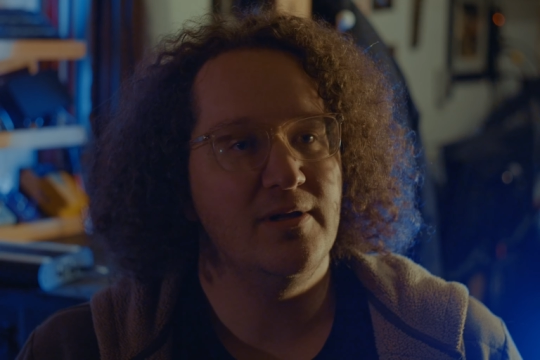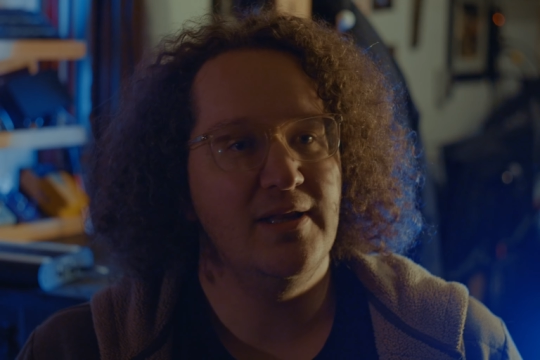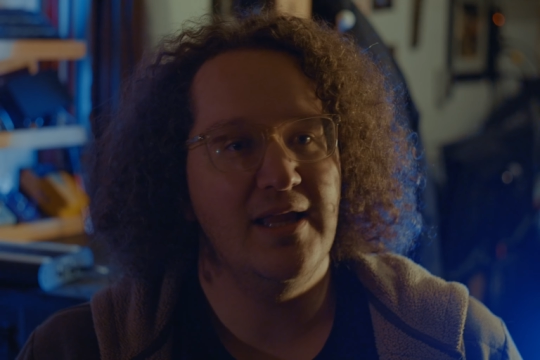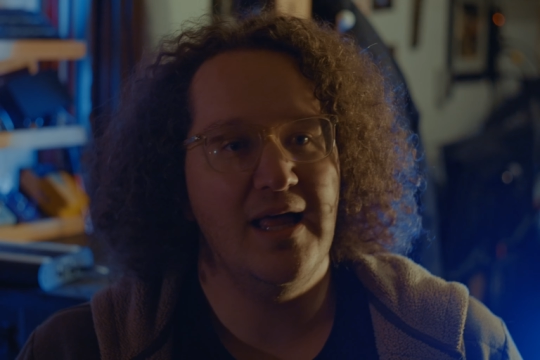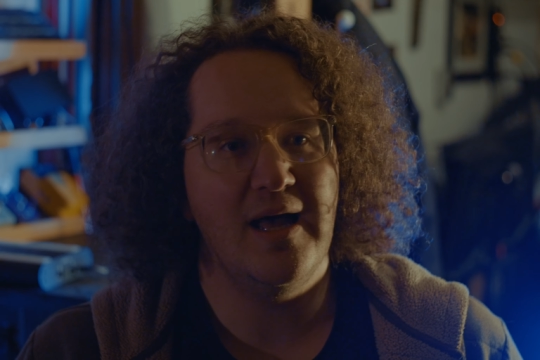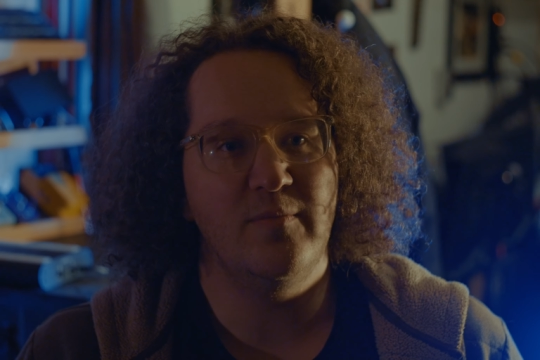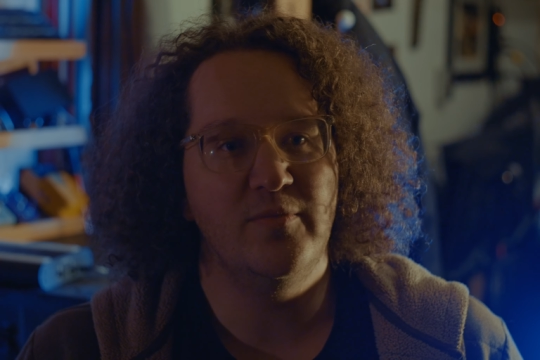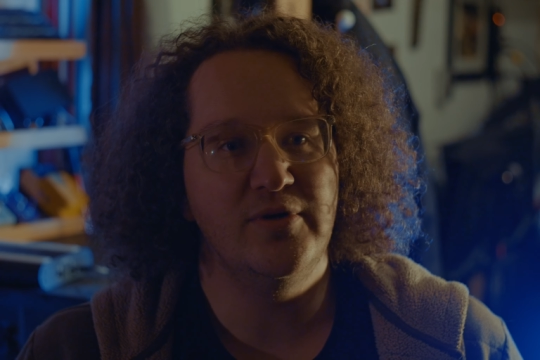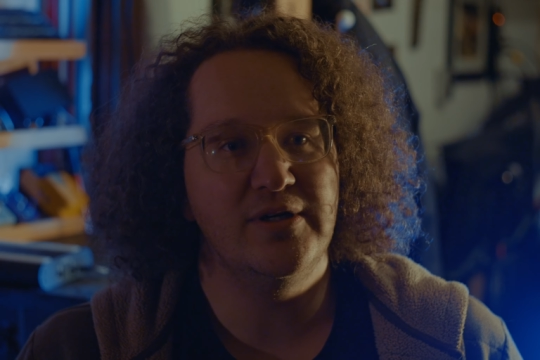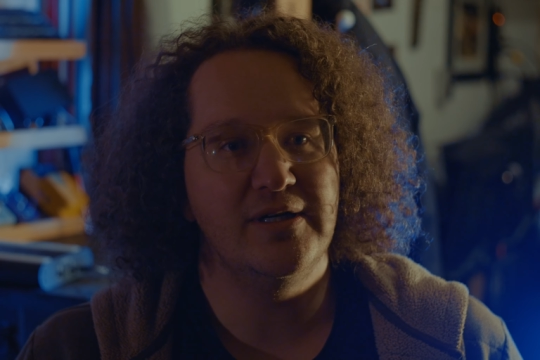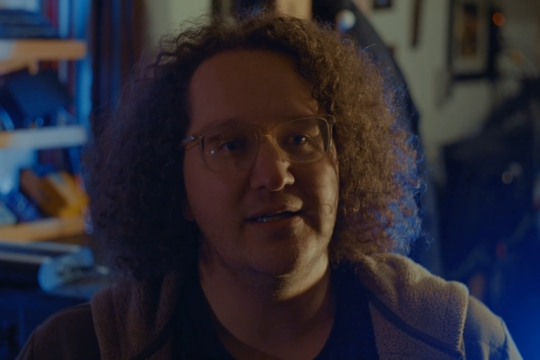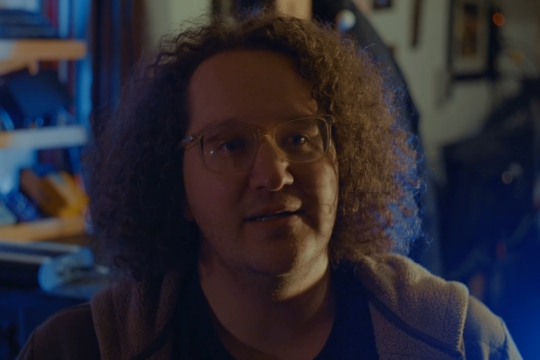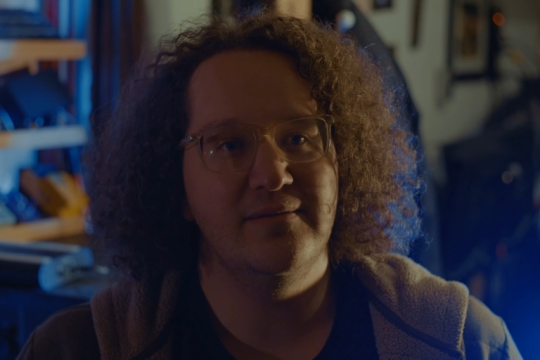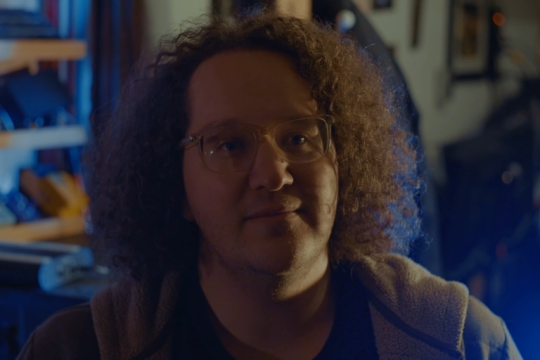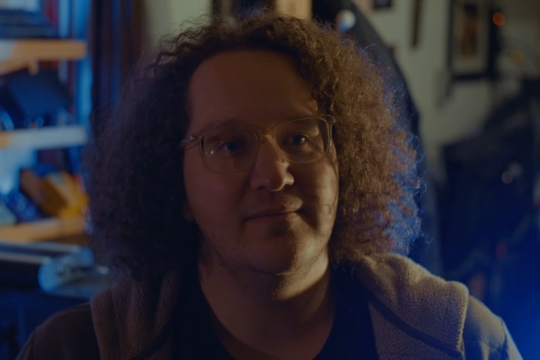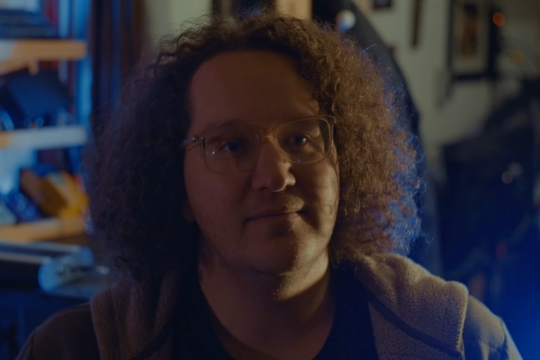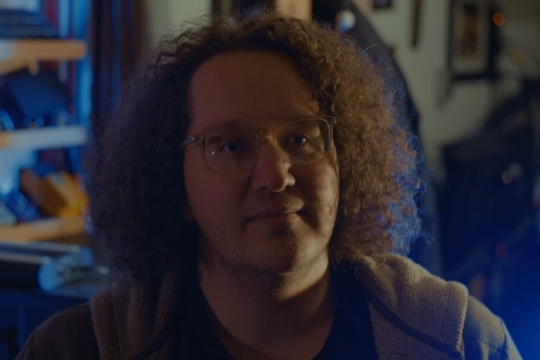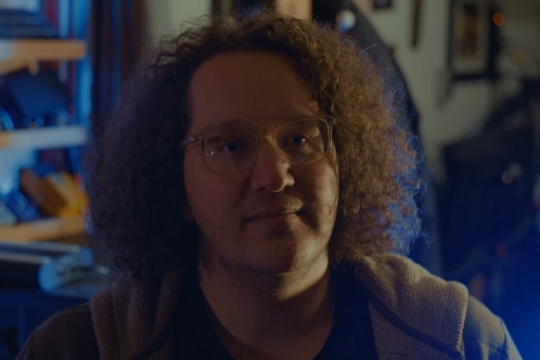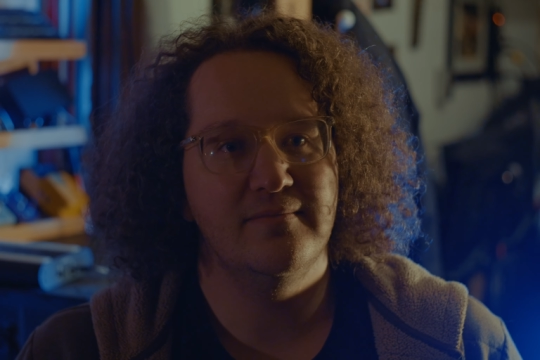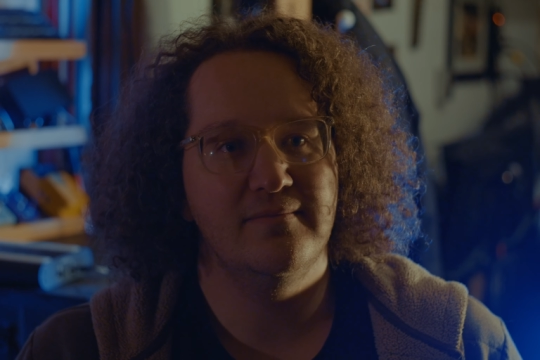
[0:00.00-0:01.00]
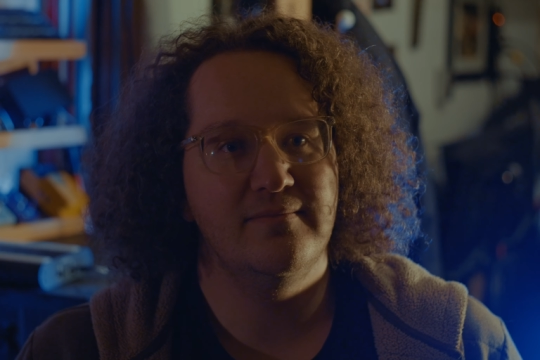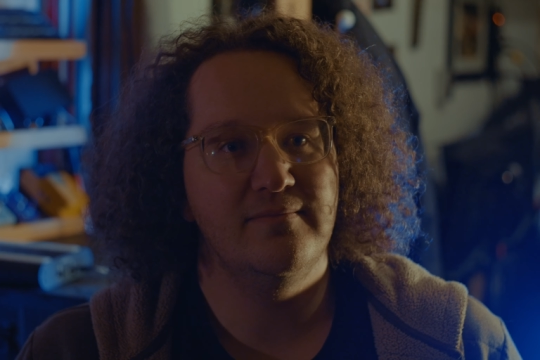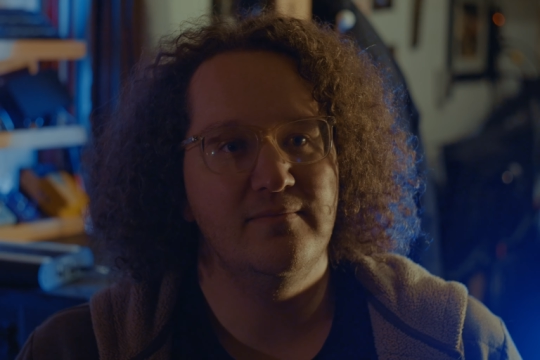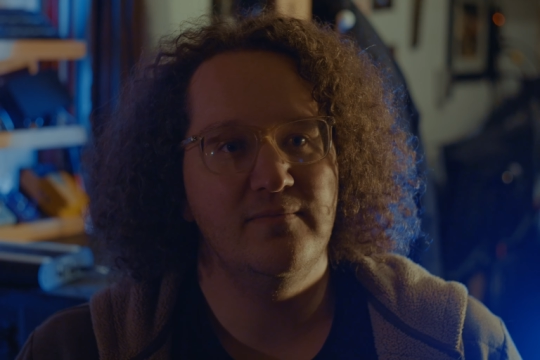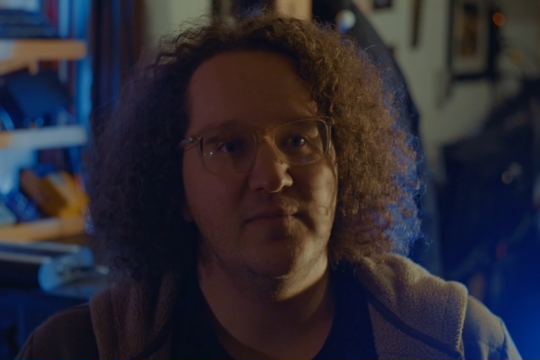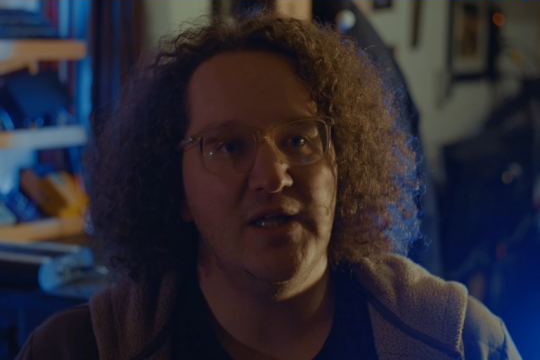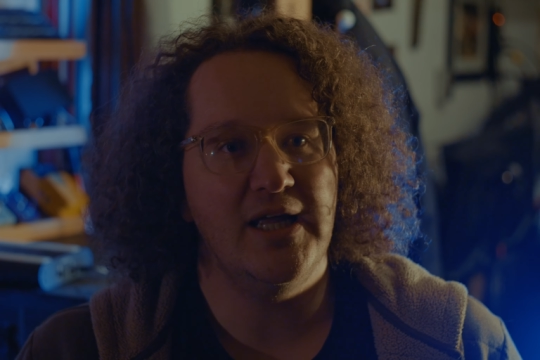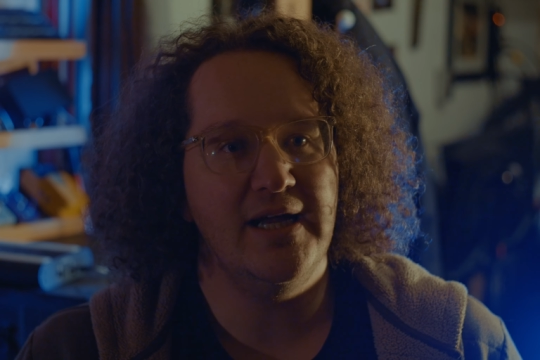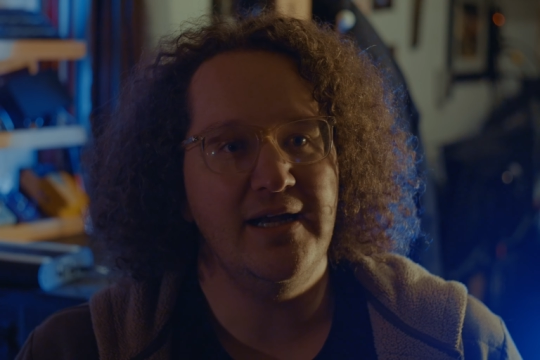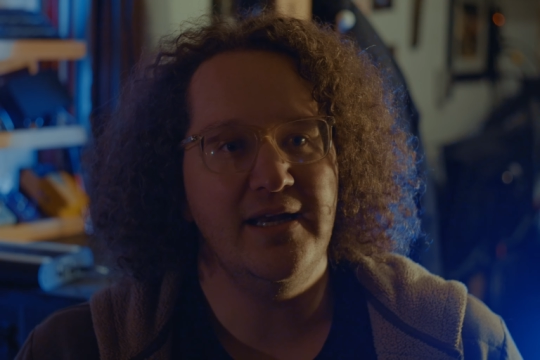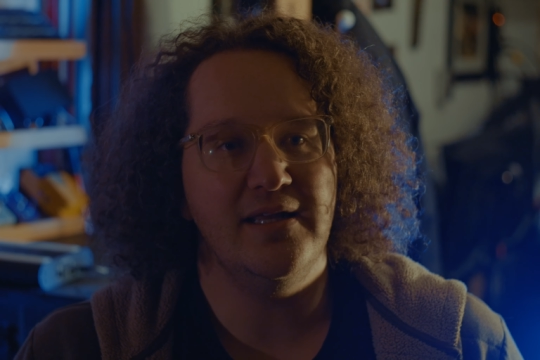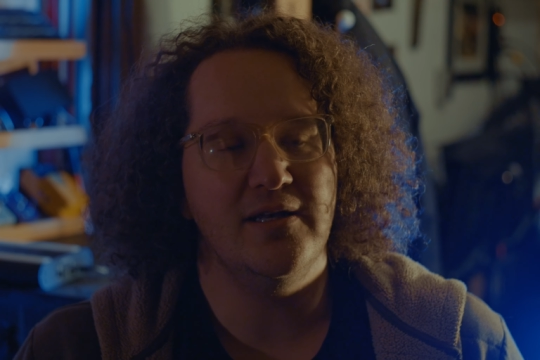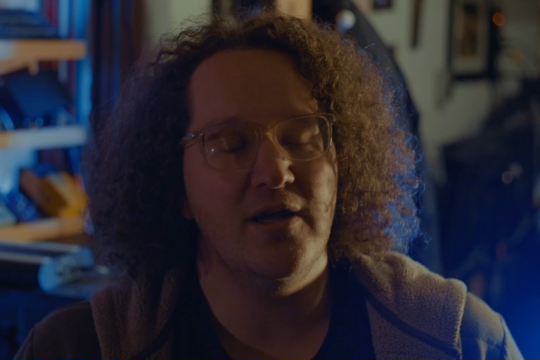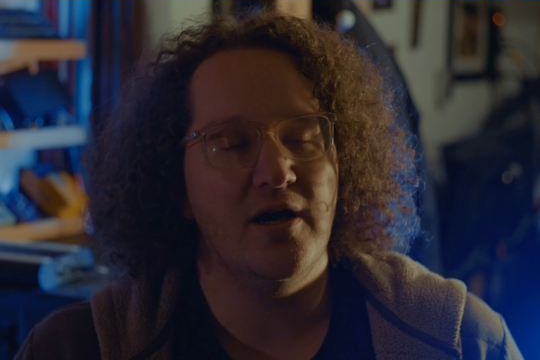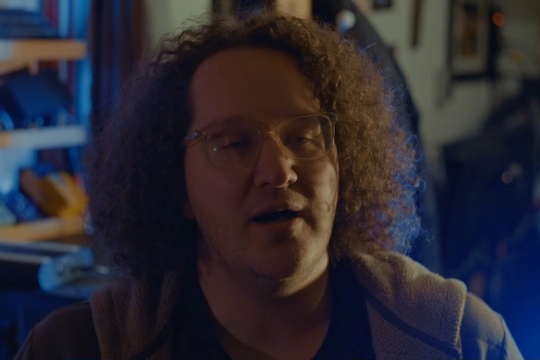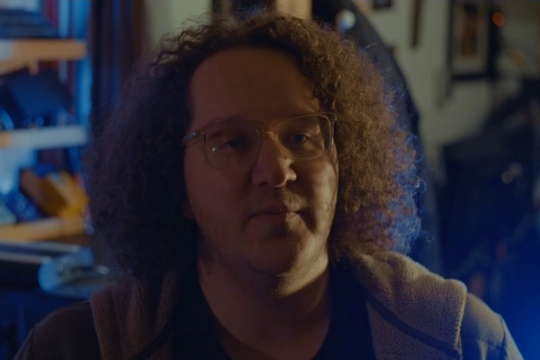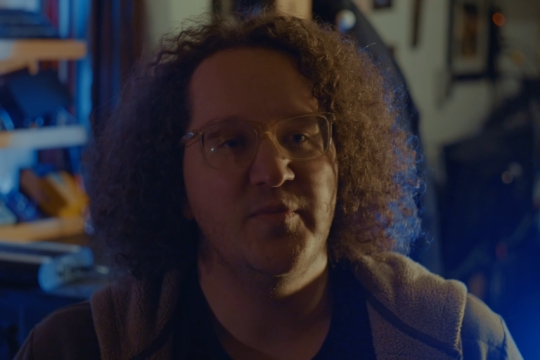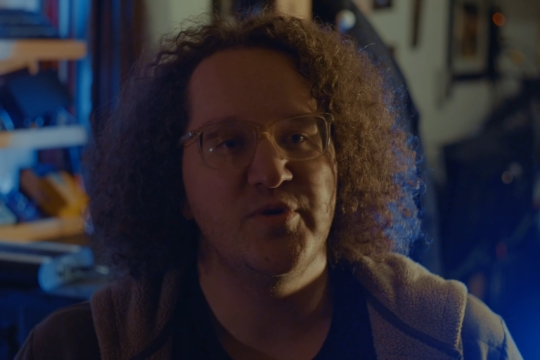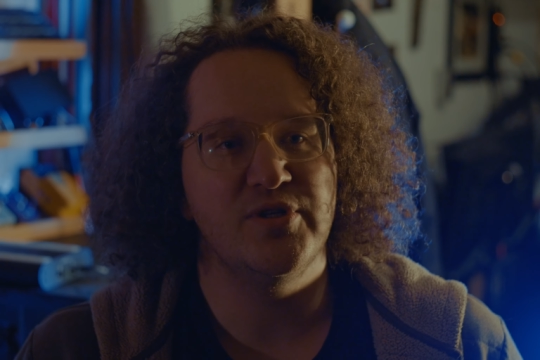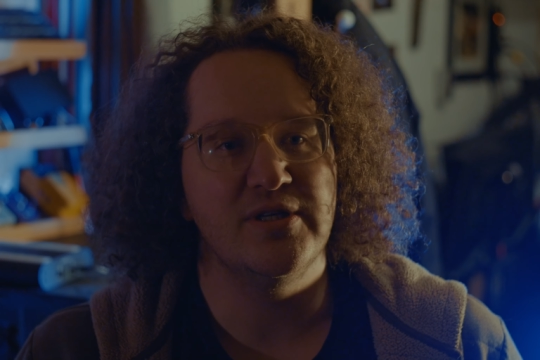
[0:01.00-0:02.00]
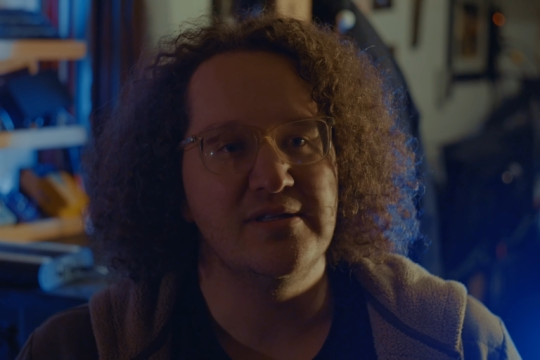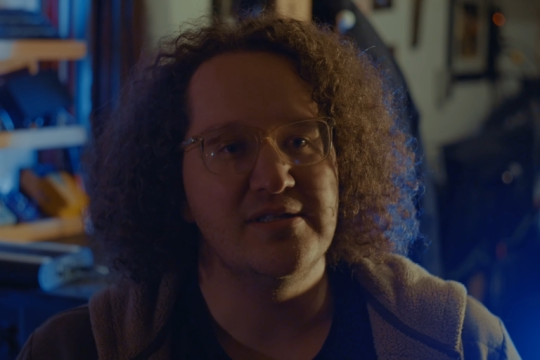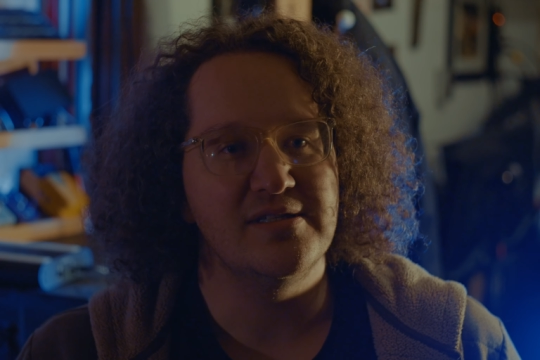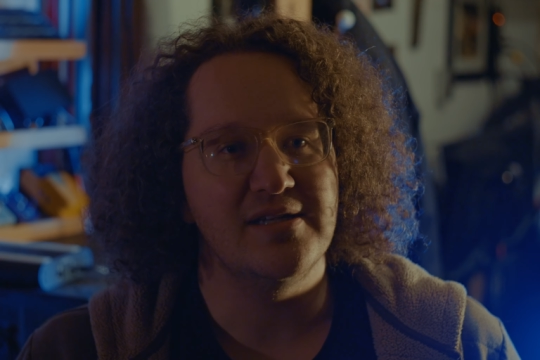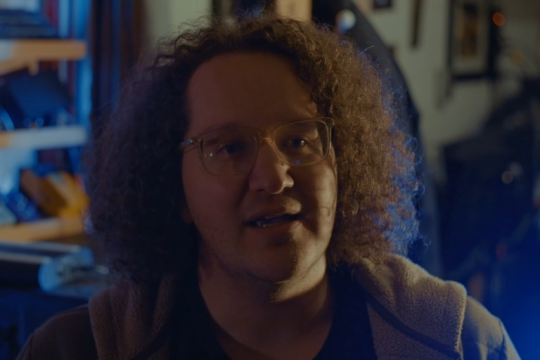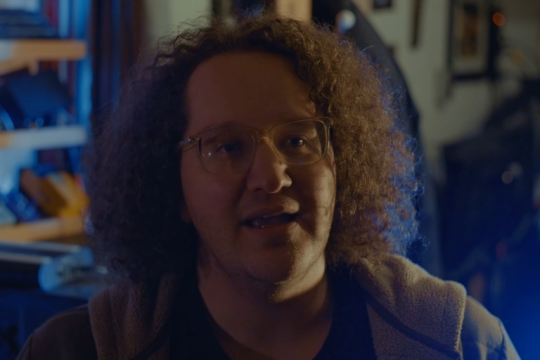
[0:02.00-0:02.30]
elaborate lighting options.